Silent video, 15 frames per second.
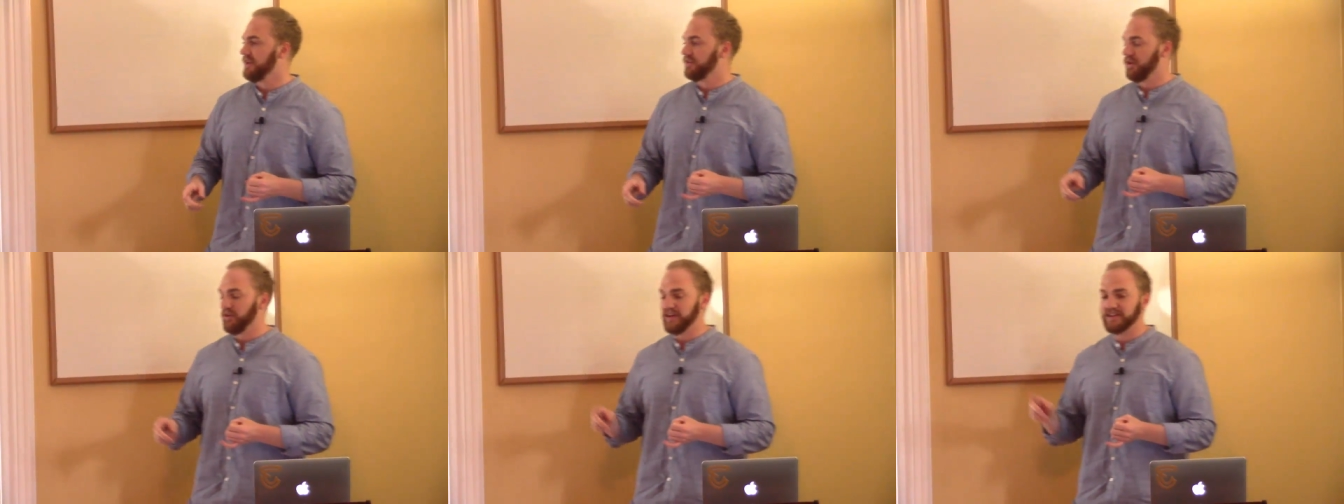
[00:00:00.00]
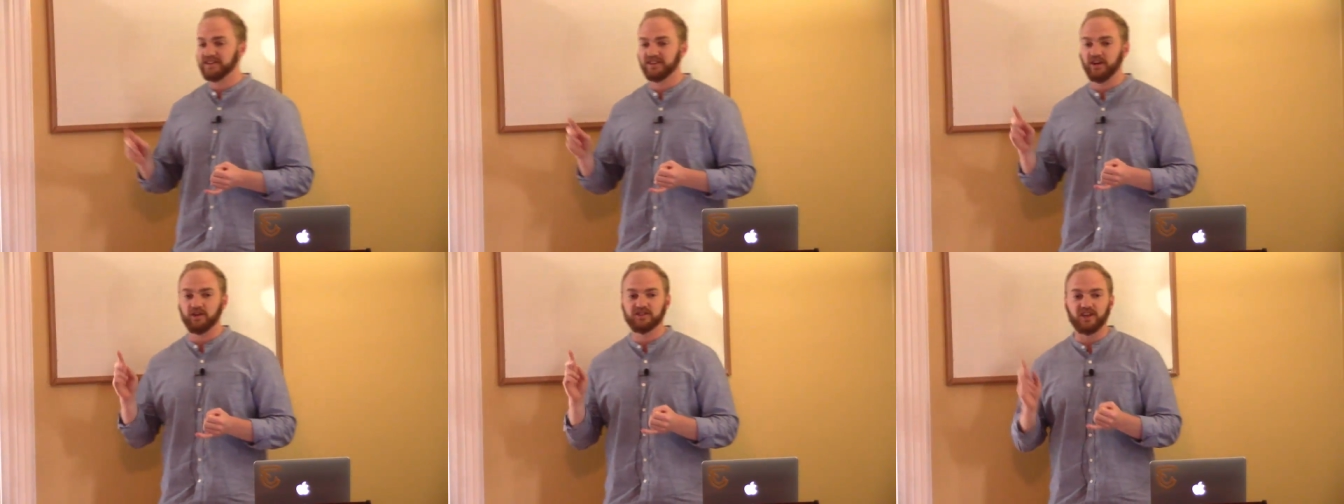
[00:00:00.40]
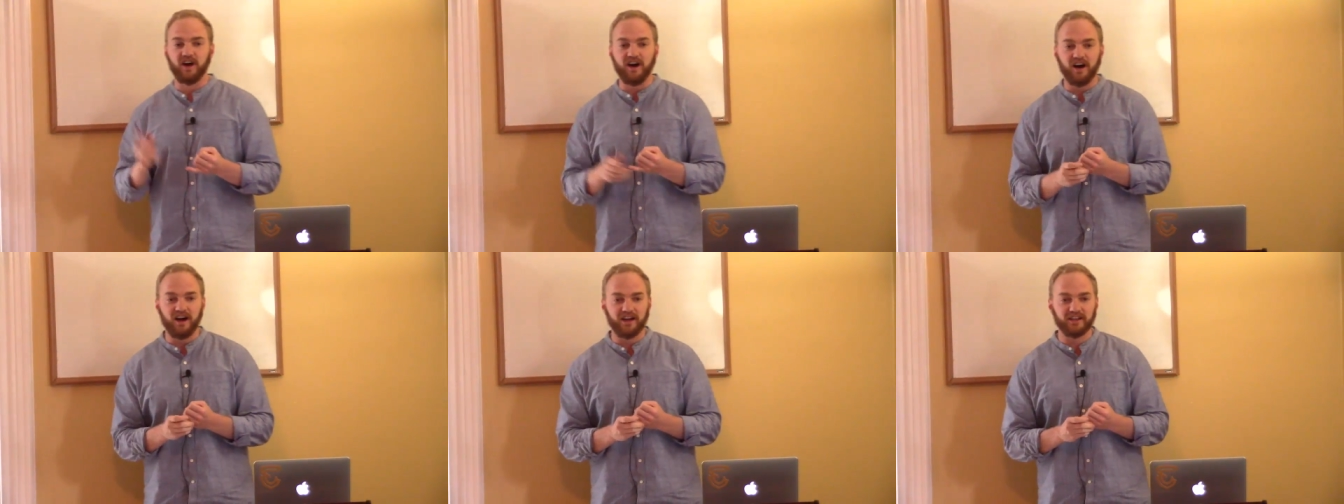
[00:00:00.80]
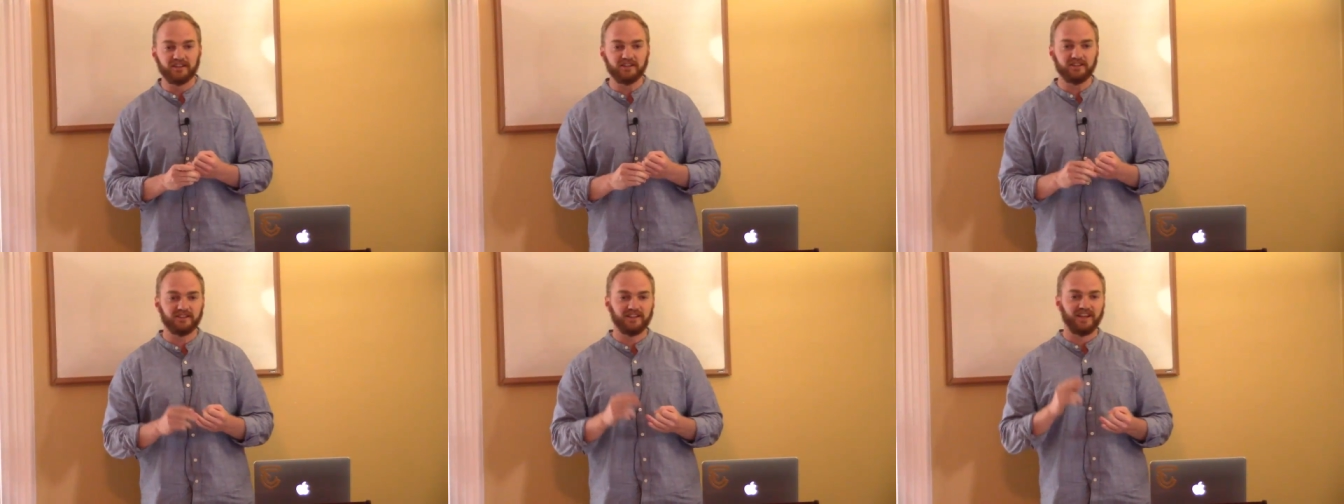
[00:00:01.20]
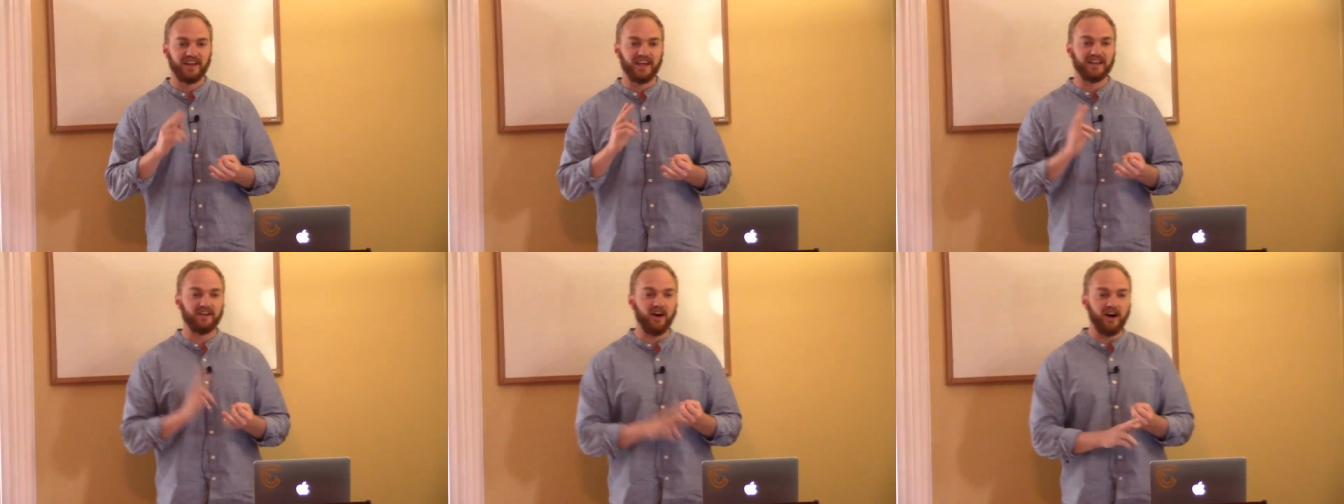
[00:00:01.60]
The list goes on
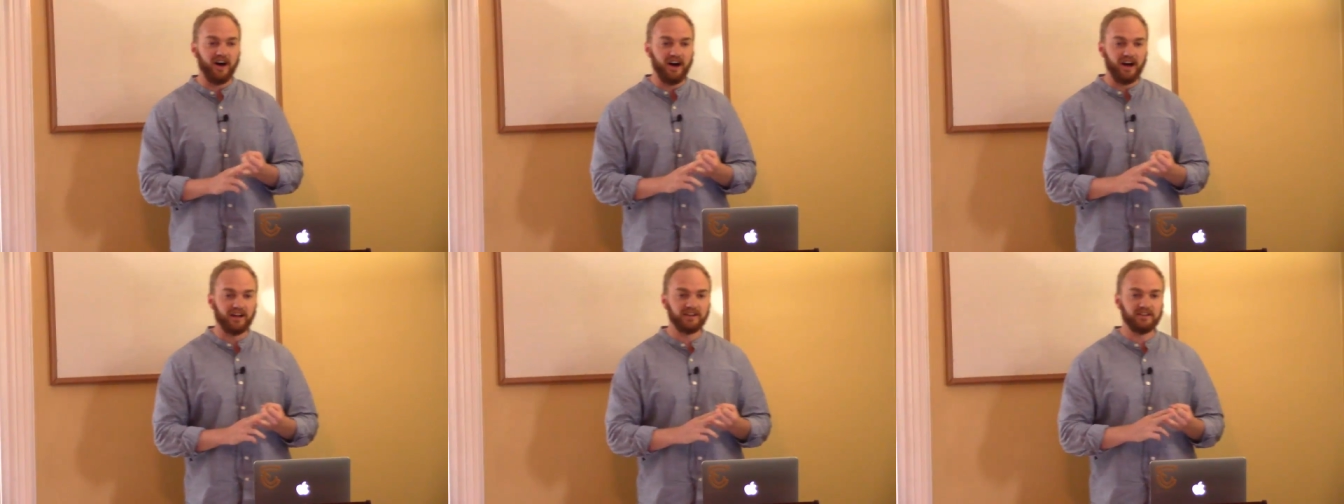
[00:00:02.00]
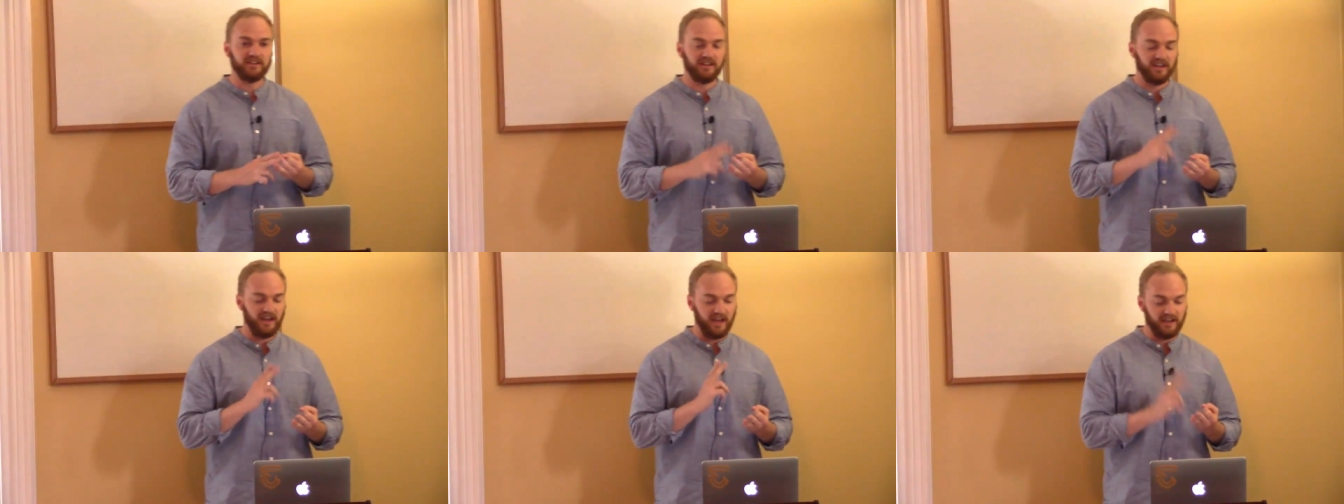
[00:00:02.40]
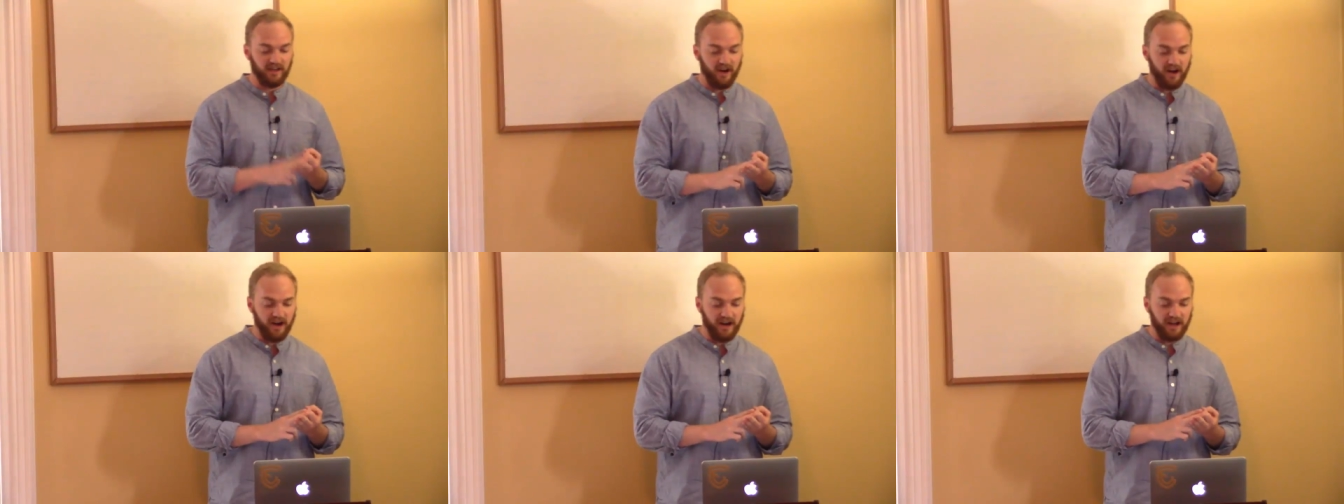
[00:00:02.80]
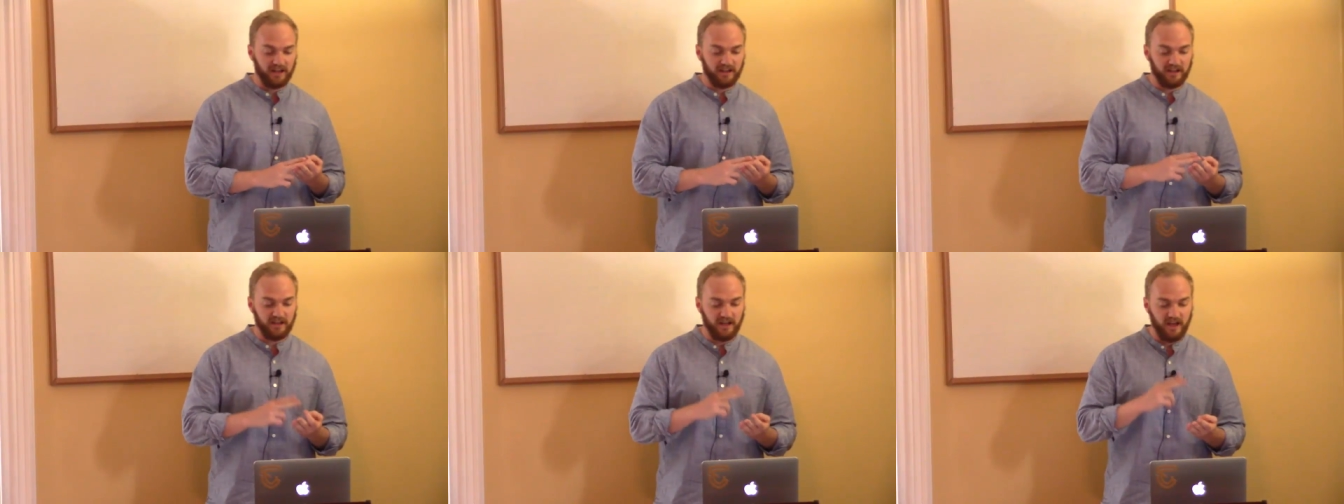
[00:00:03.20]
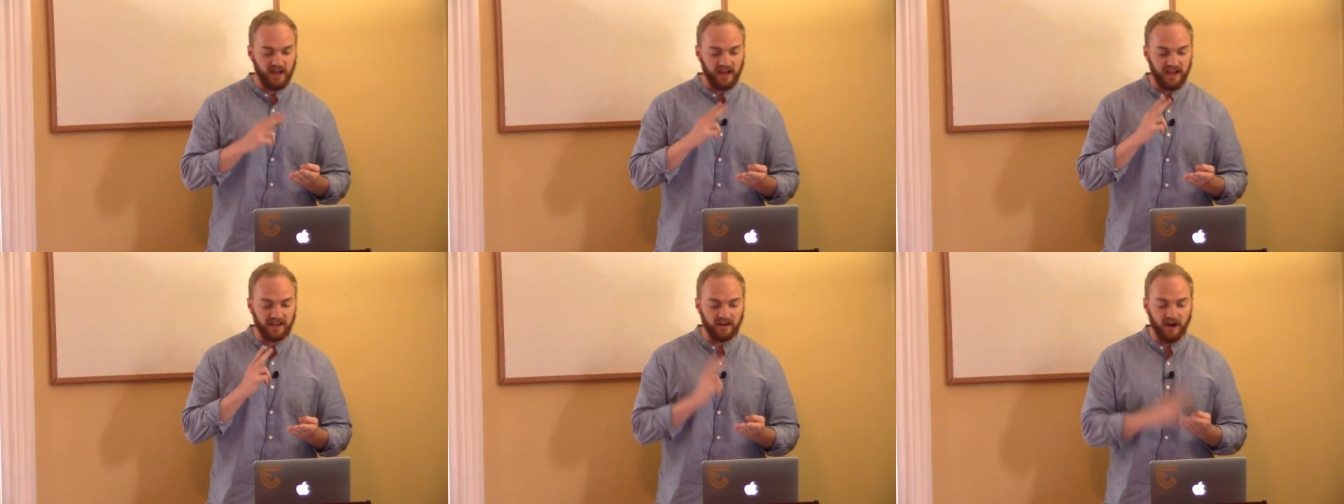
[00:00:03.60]
and on and on
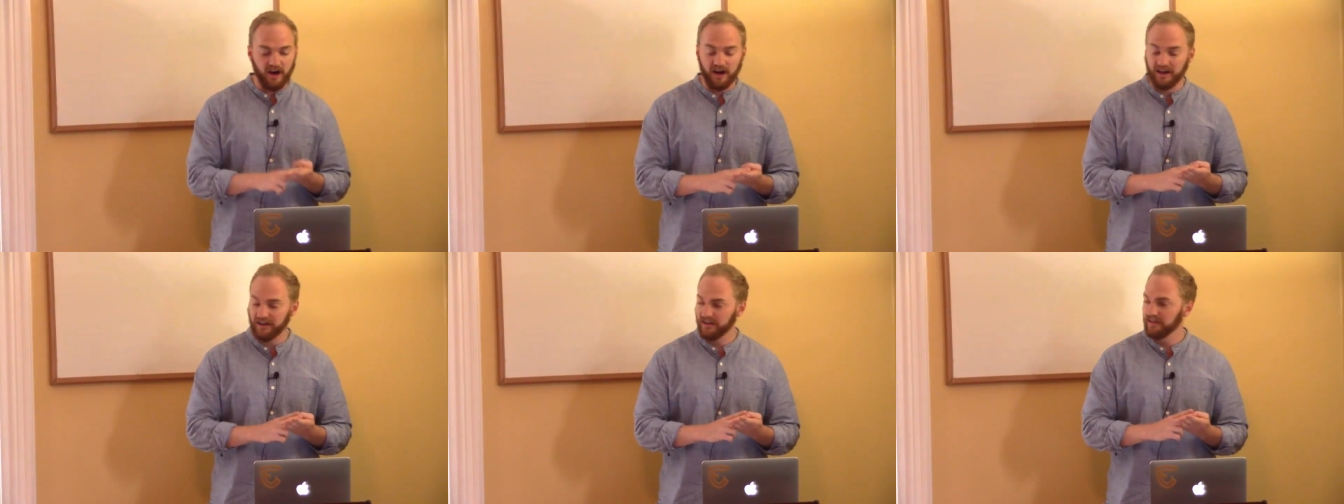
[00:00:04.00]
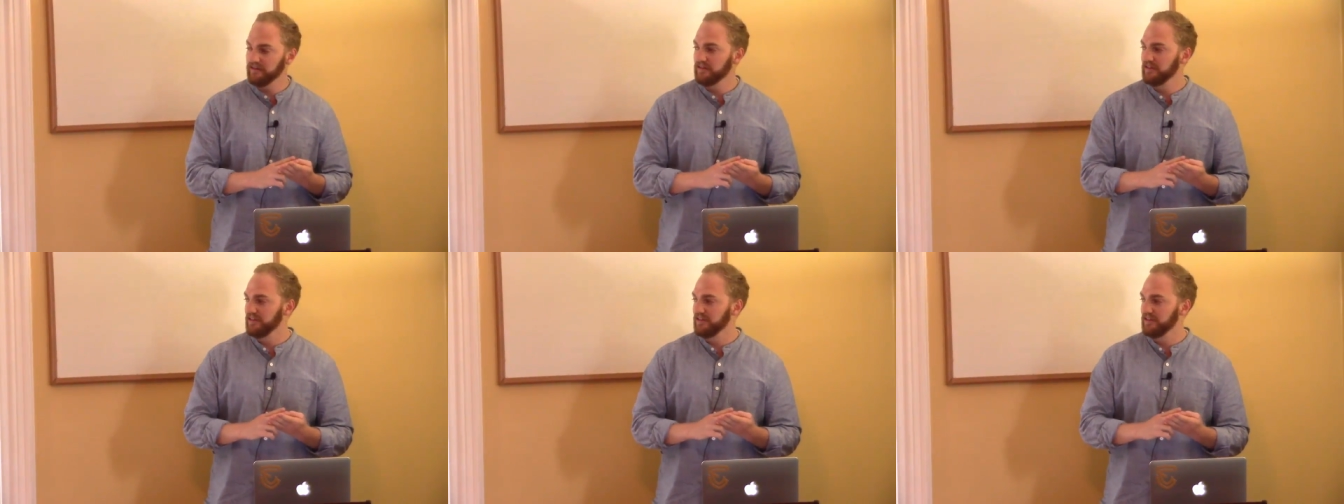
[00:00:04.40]
and on.